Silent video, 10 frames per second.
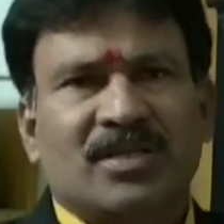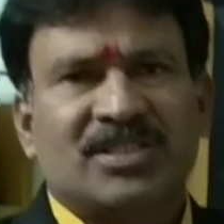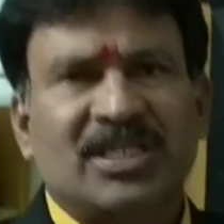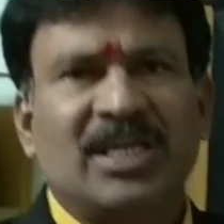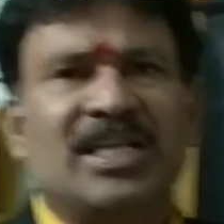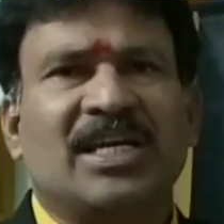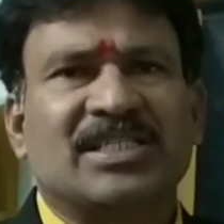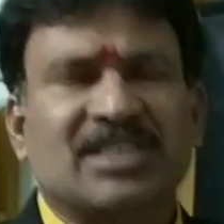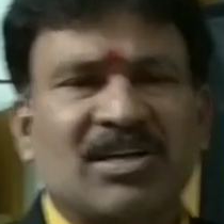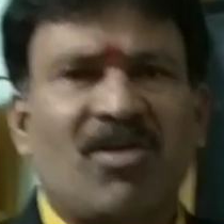
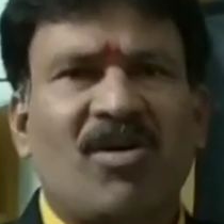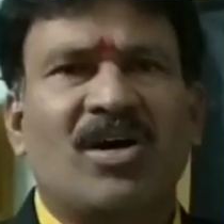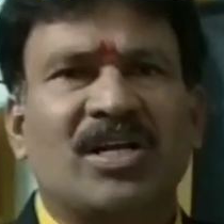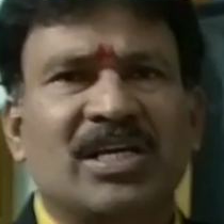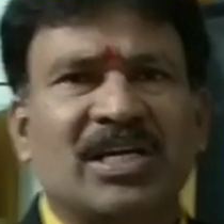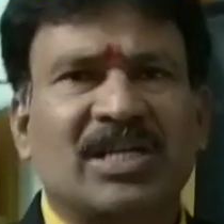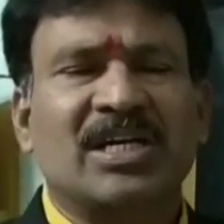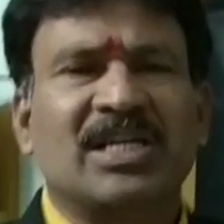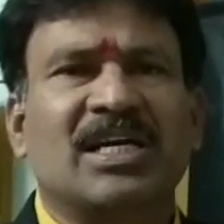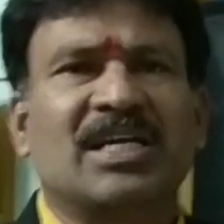serious, chronic,
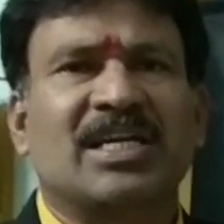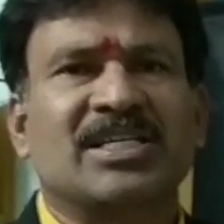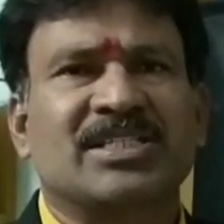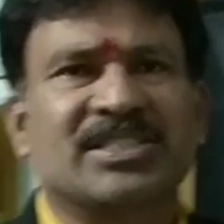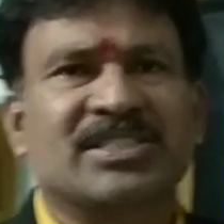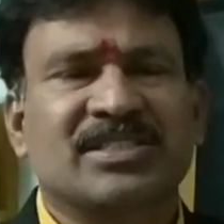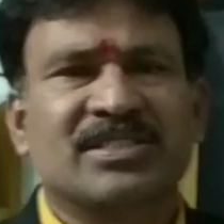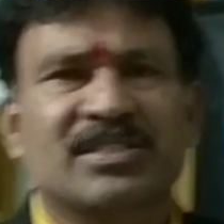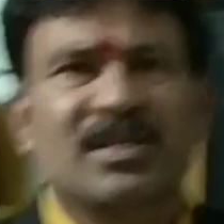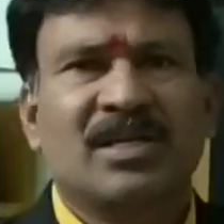critical
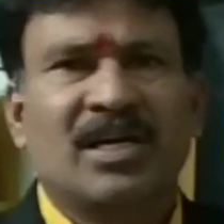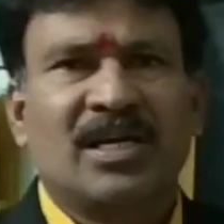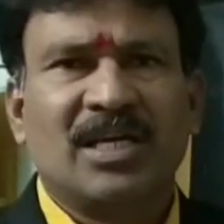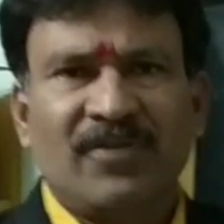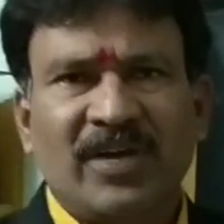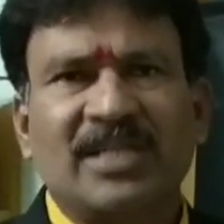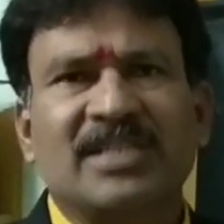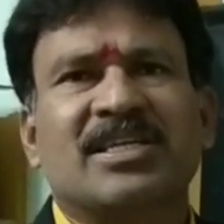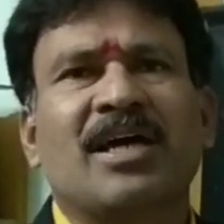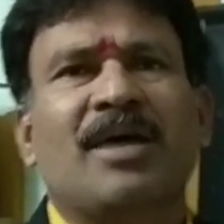cases in
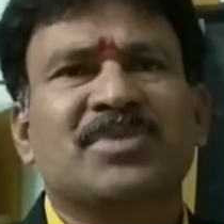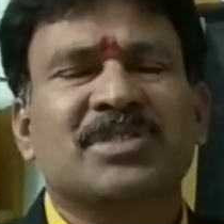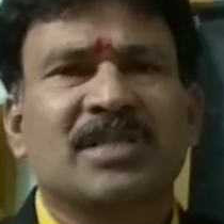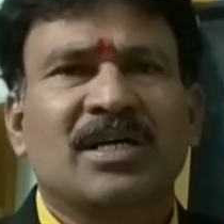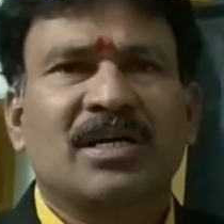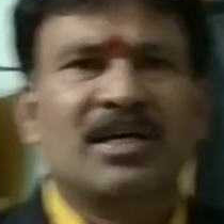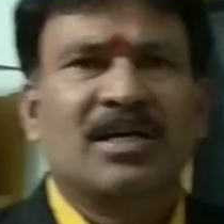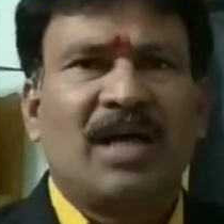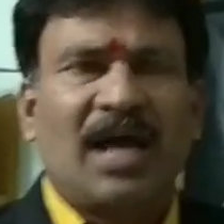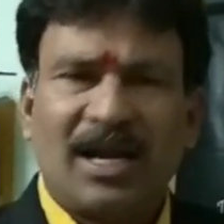various camps
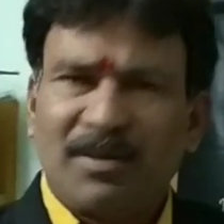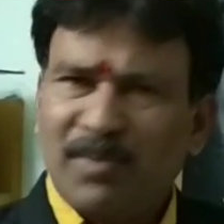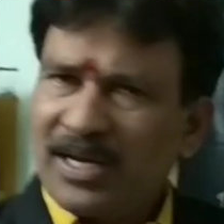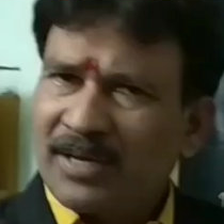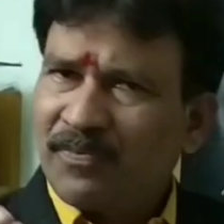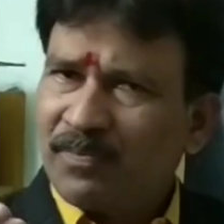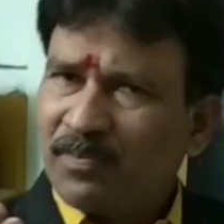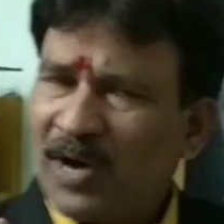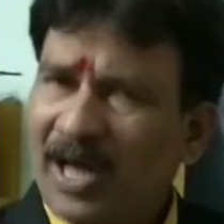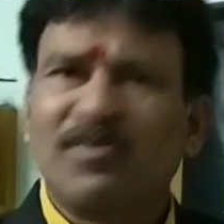and my
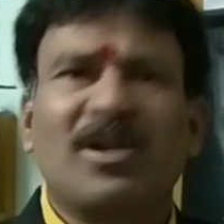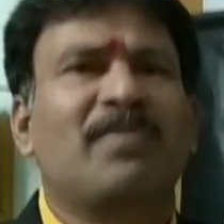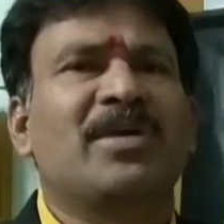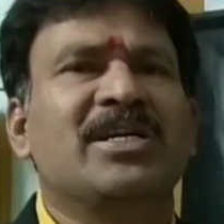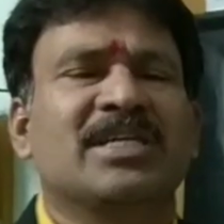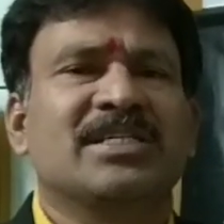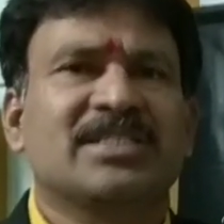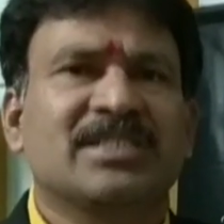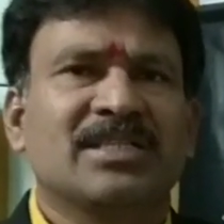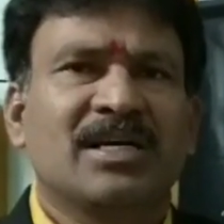formula
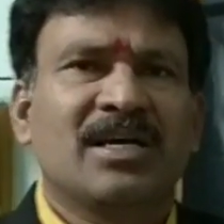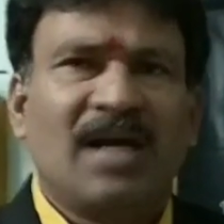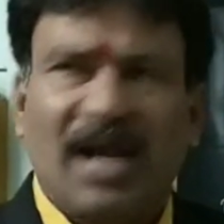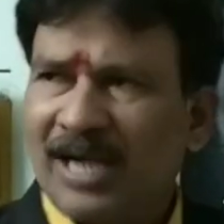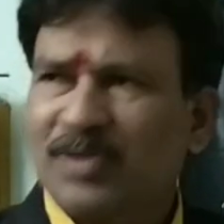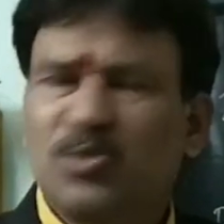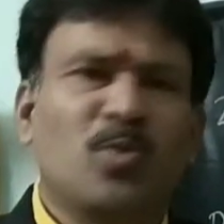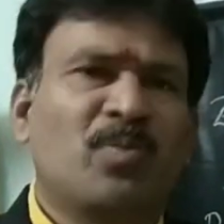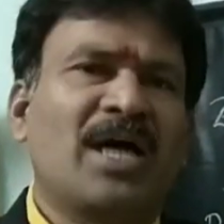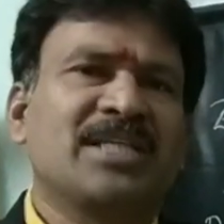medicines and
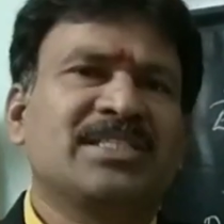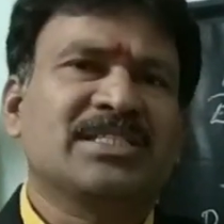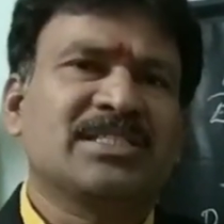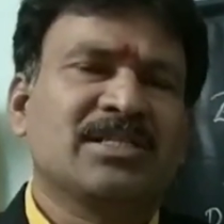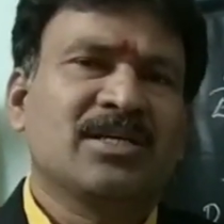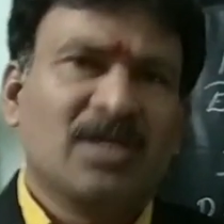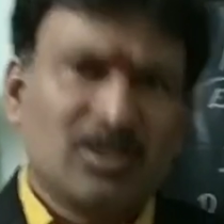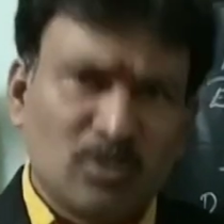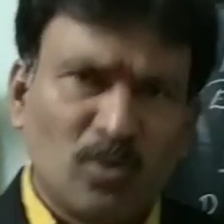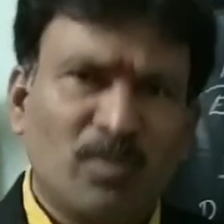through branches,
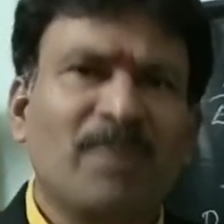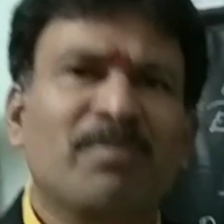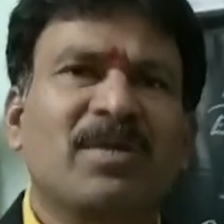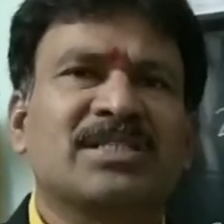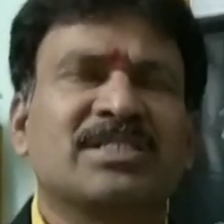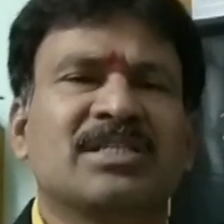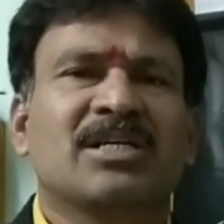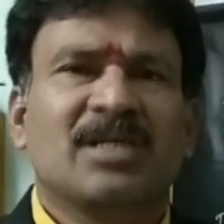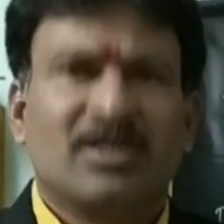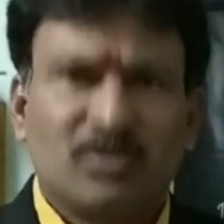through members,
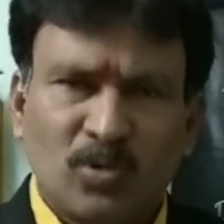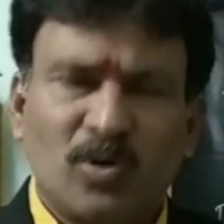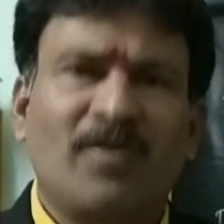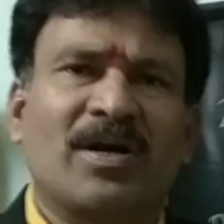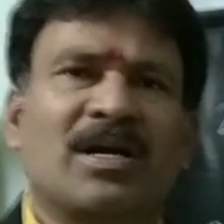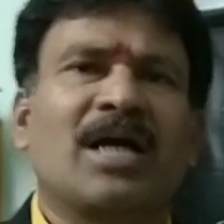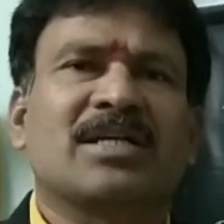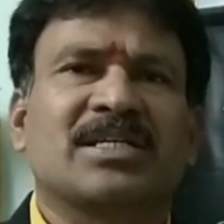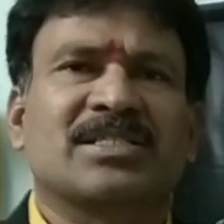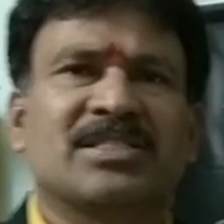through our
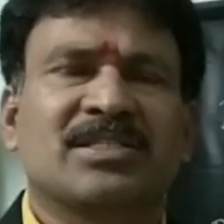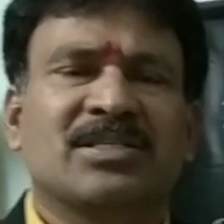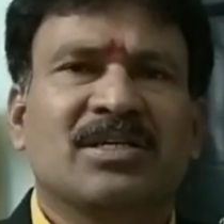doctors,